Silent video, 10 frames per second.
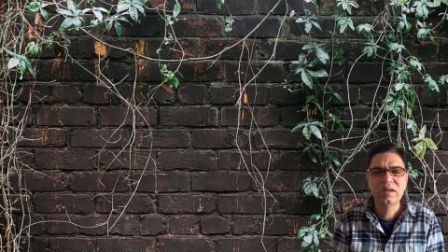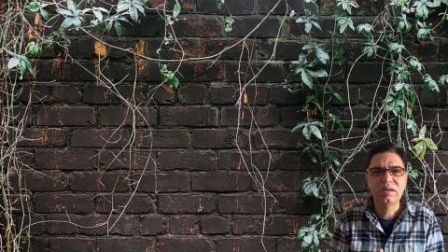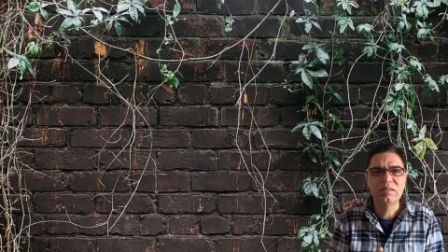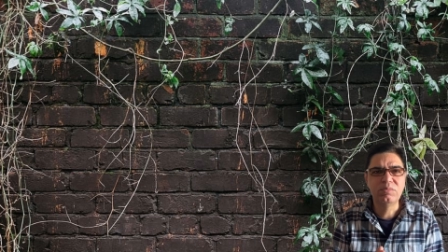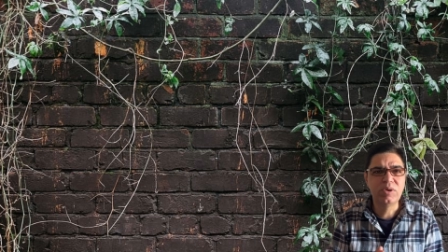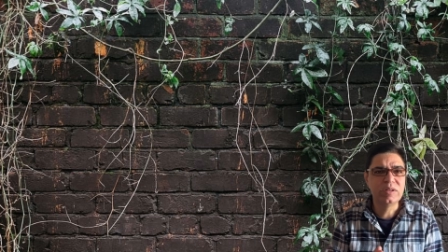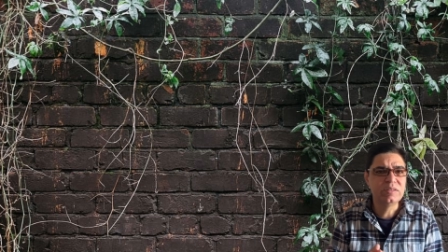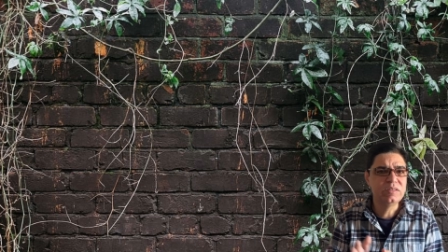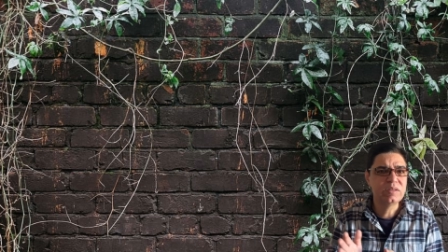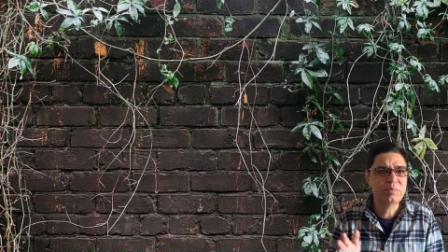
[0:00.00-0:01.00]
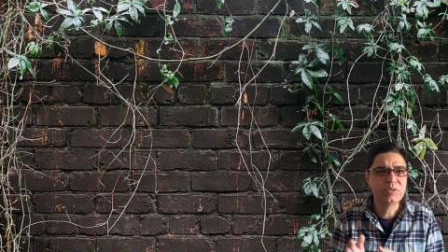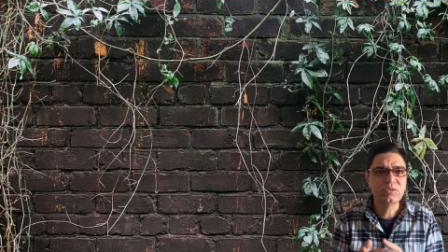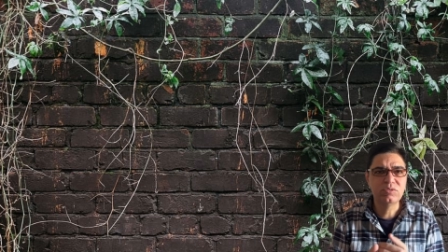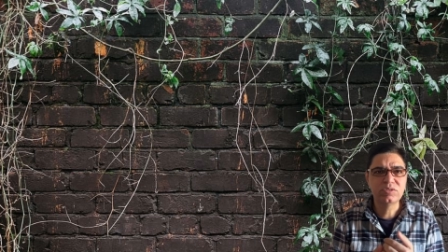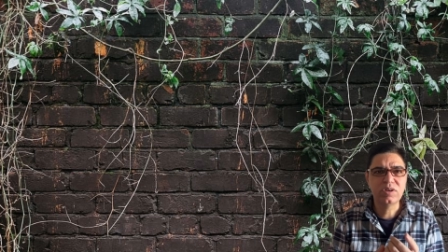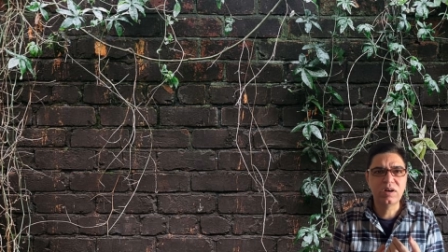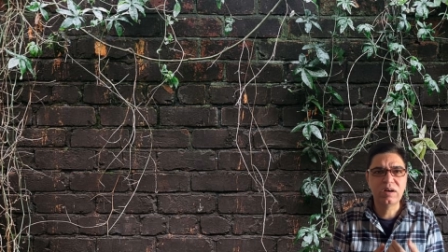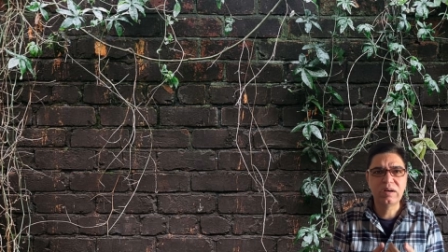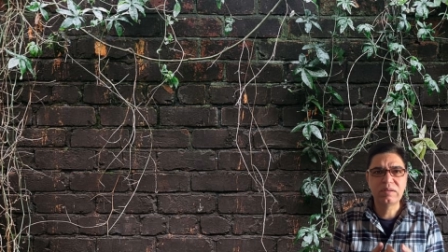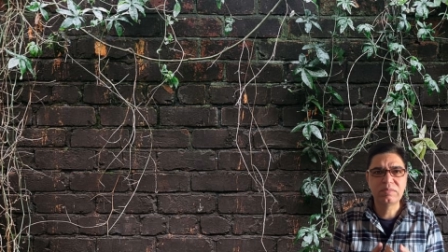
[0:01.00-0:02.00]
Well, these episodes
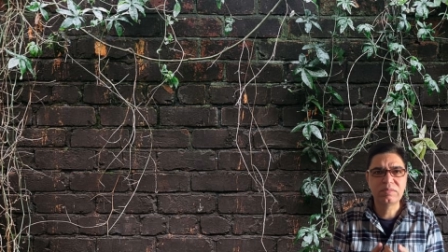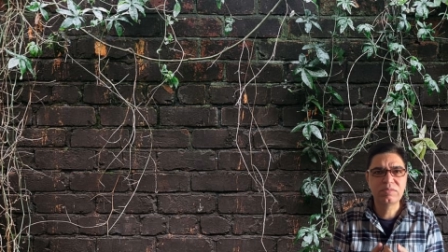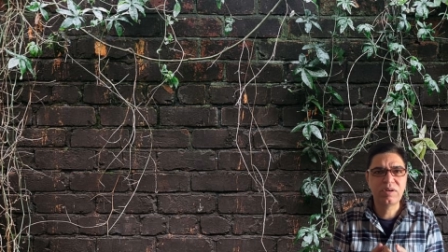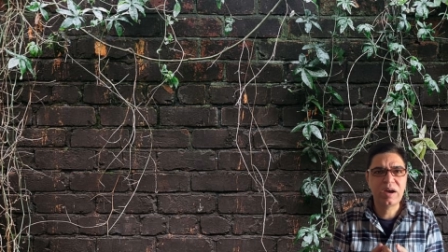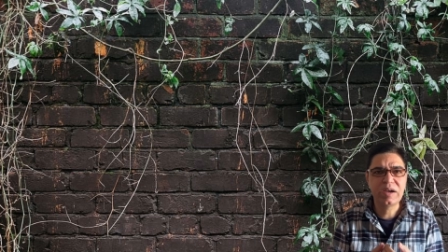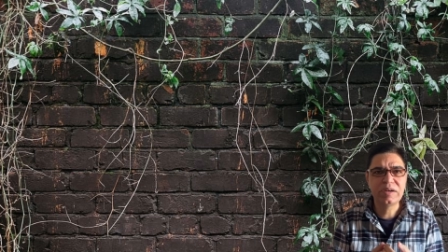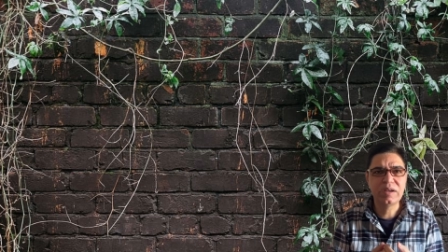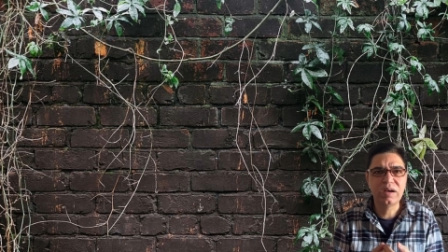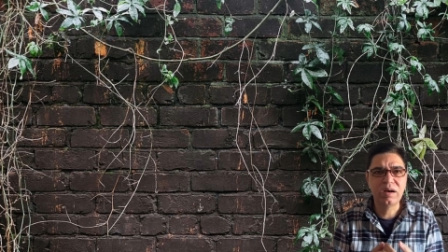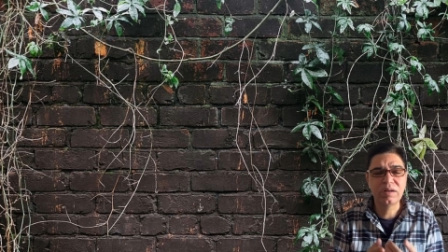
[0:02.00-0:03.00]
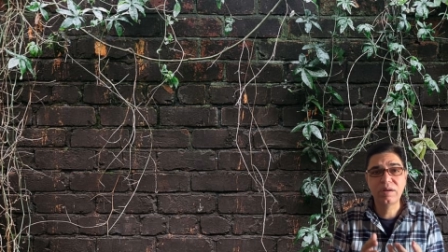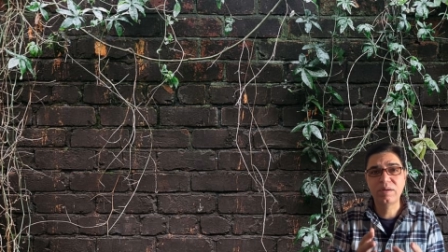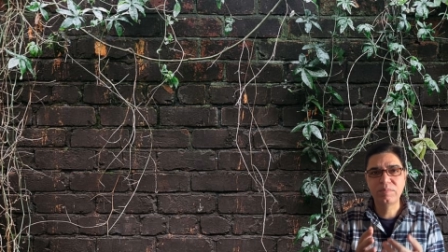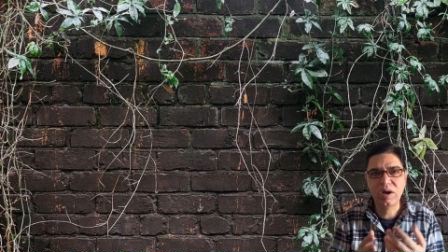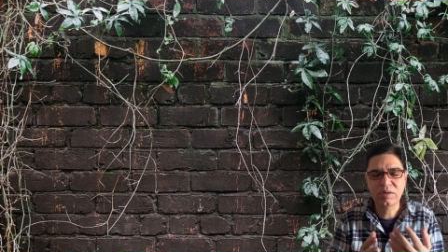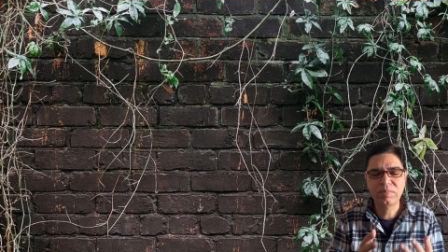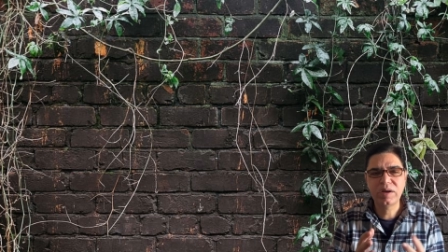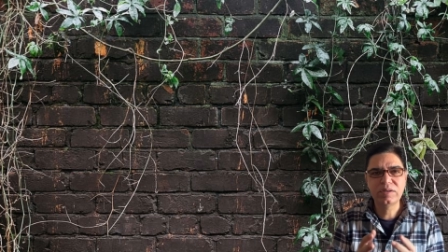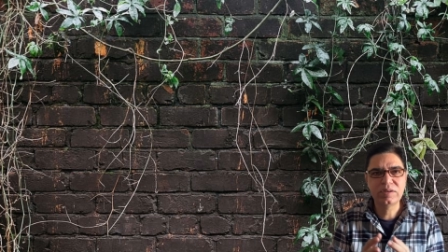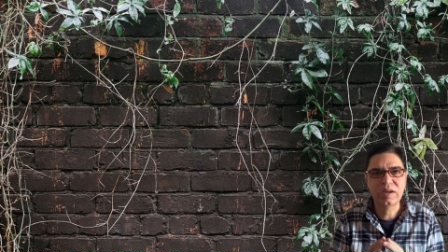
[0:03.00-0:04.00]
are marked
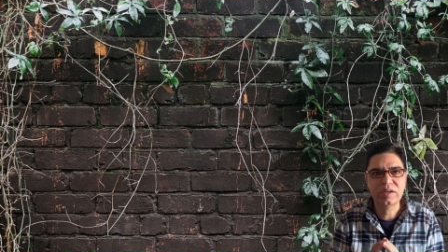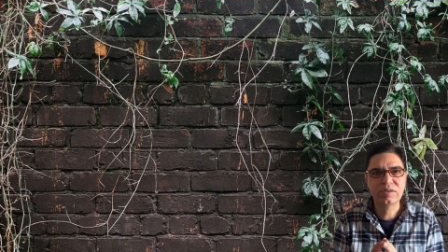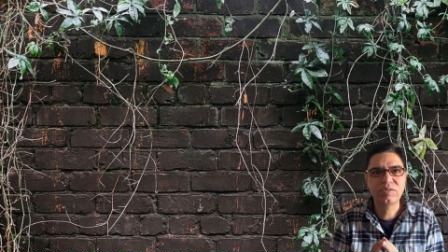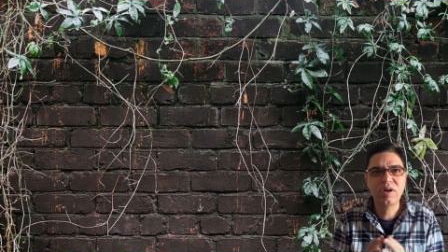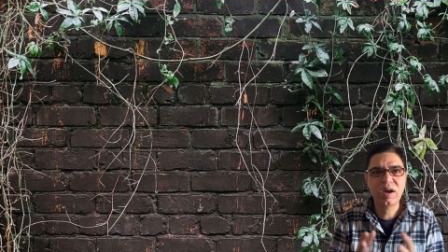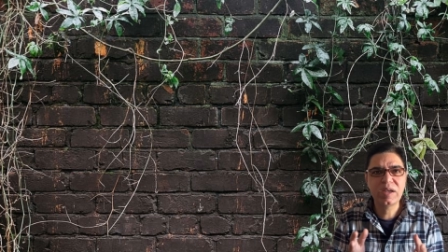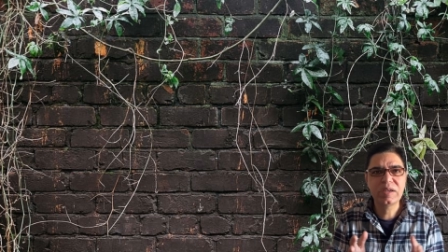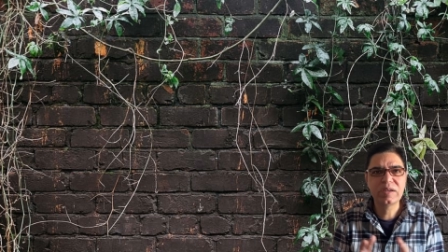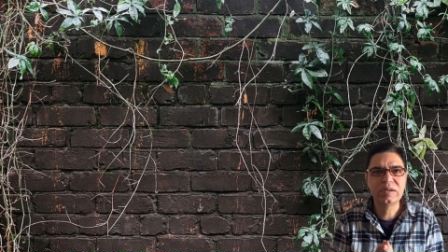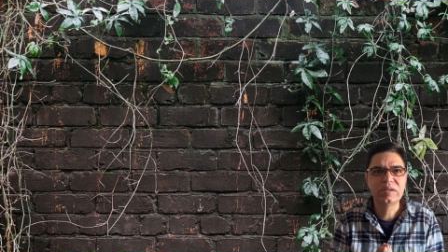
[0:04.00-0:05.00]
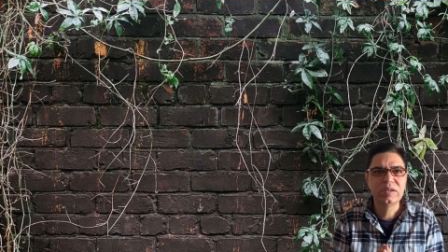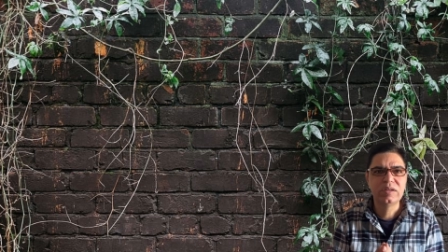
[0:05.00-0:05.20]
by like crying.